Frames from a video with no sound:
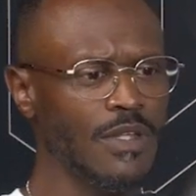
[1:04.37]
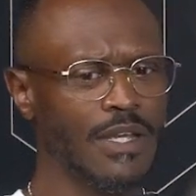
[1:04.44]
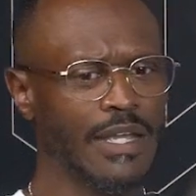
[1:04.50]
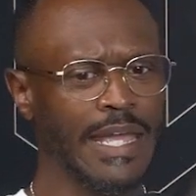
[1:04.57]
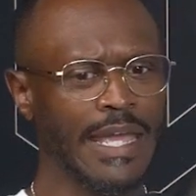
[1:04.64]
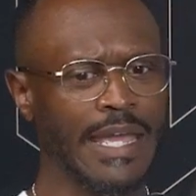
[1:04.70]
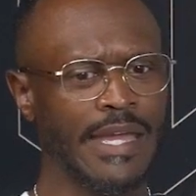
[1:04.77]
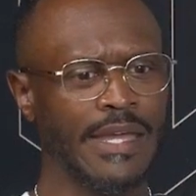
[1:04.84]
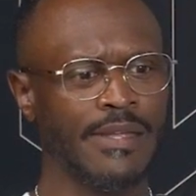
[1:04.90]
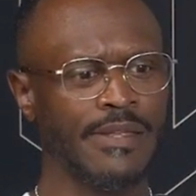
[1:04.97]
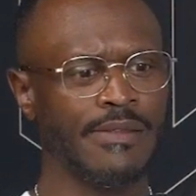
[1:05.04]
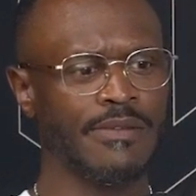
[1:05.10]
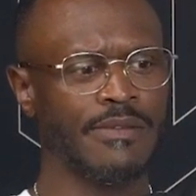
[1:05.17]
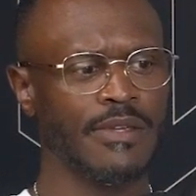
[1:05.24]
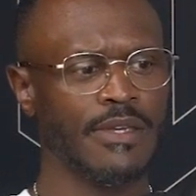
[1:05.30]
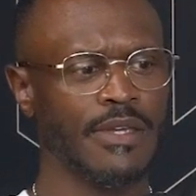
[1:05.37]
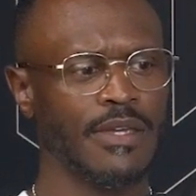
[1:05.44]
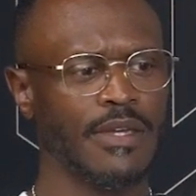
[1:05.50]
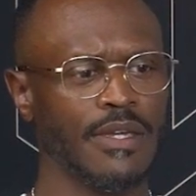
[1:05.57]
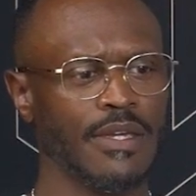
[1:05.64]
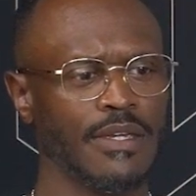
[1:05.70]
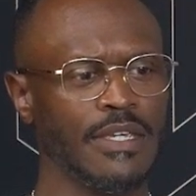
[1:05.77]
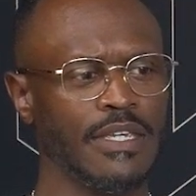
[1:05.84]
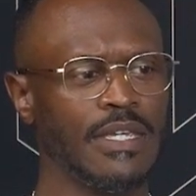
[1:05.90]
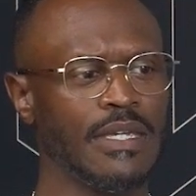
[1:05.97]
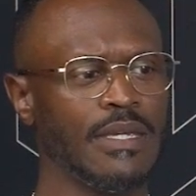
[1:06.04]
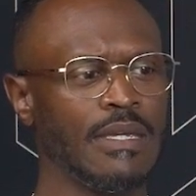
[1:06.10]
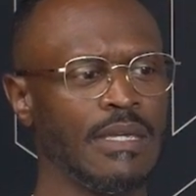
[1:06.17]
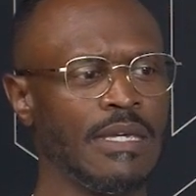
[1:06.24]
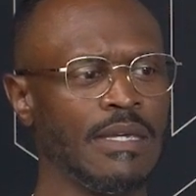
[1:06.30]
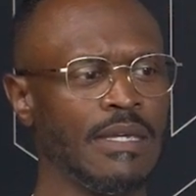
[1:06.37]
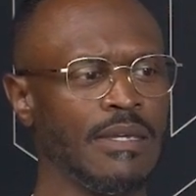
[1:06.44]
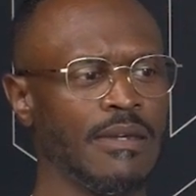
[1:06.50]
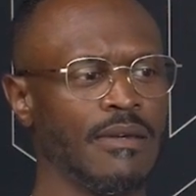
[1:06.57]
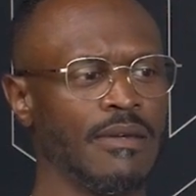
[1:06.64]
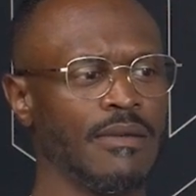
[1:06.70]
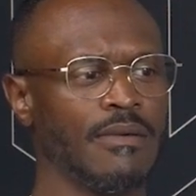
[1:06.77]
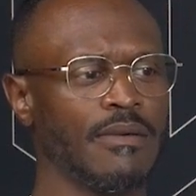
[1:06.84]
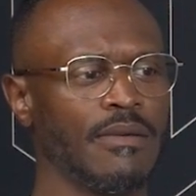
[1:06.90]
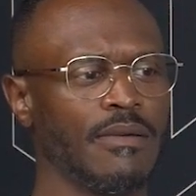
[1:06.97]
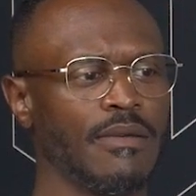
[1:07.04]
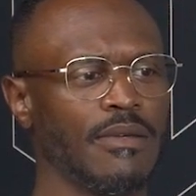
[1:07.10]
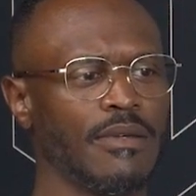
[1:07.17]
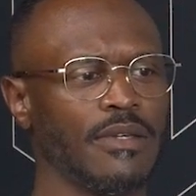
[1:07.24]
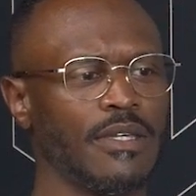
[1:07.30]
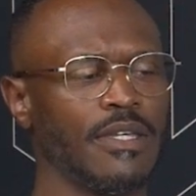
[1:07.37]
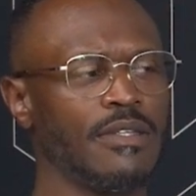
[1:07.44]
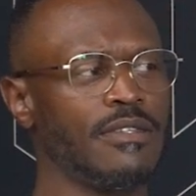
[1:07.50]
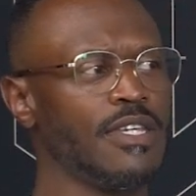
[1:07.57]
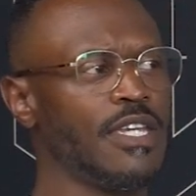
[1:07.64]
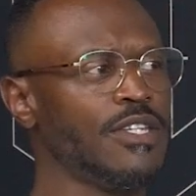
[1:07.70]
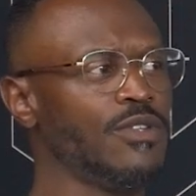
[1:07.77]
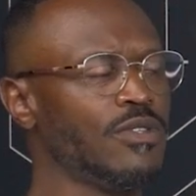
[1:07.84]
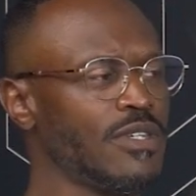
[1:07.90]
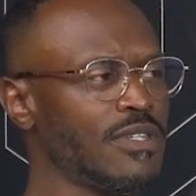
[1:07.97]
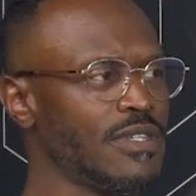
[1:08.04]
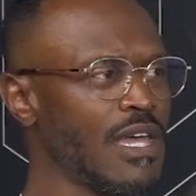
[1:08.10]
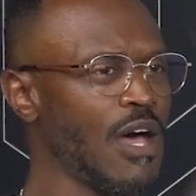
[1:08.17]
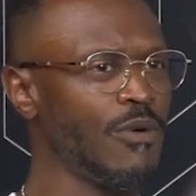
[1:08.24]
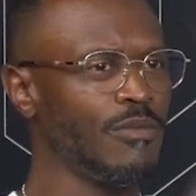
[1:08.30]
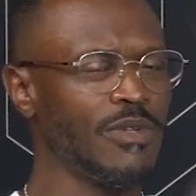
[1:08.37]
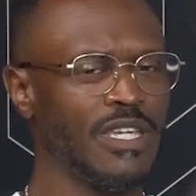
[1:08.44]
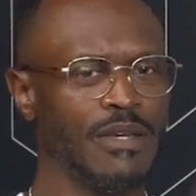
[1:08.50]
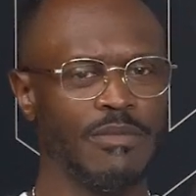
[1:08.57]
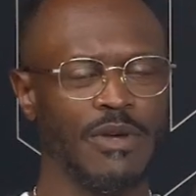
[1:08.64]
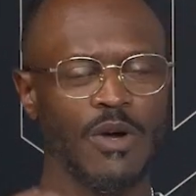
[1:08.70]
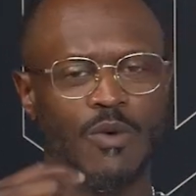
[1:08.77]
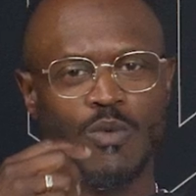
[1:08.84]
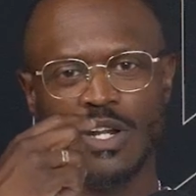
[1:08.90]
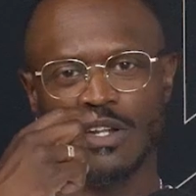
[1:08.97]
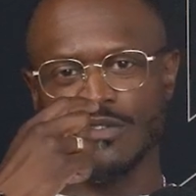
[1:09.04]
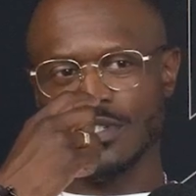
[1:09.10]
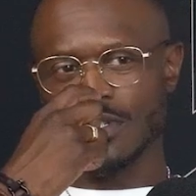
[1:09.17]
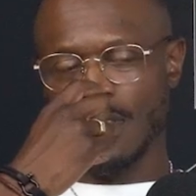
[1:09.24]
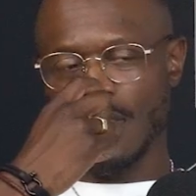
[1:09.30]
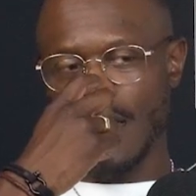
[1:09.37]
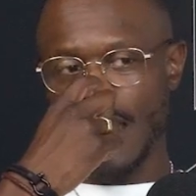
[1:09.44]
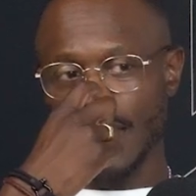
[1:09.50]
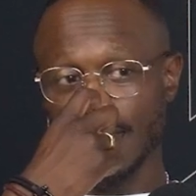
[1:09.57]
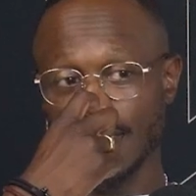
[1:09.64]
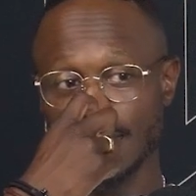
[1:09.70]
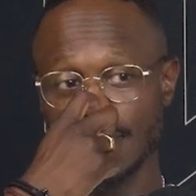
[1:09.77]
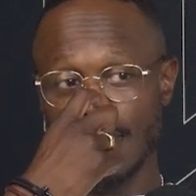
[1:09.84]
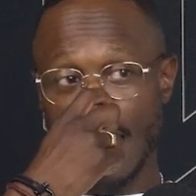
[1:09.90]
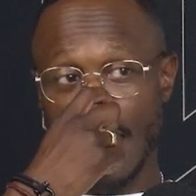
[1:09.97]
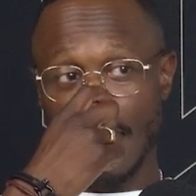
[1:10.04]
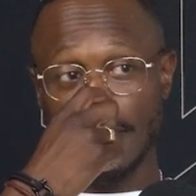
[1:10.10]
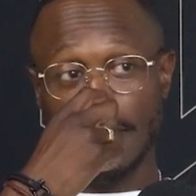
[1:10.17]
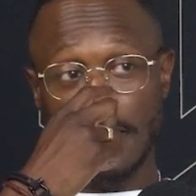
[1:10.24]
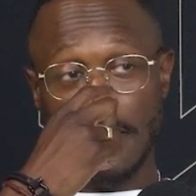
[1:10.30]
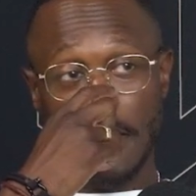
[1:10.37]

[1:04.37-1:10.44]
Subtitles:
And he continued to tell me about one of his clients that,